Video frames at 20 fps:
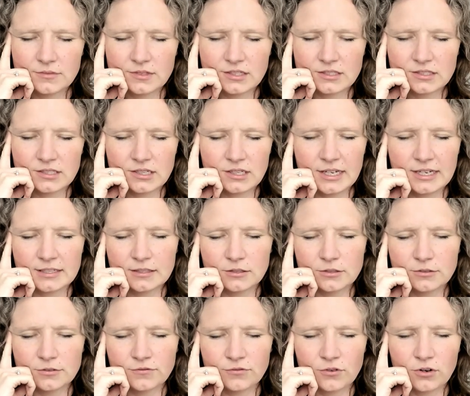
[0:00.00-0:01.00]
Is that like
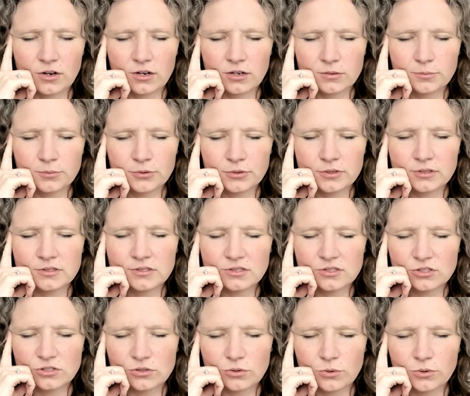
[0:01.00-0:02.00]
the Frog Prince
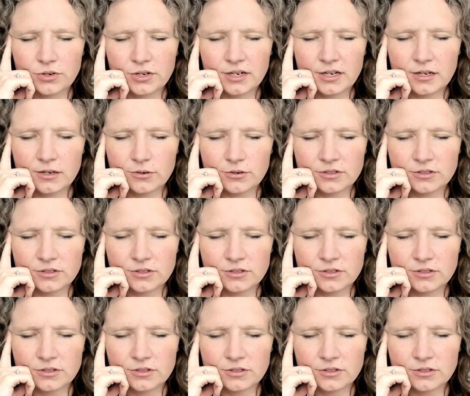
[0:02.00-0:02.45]
story,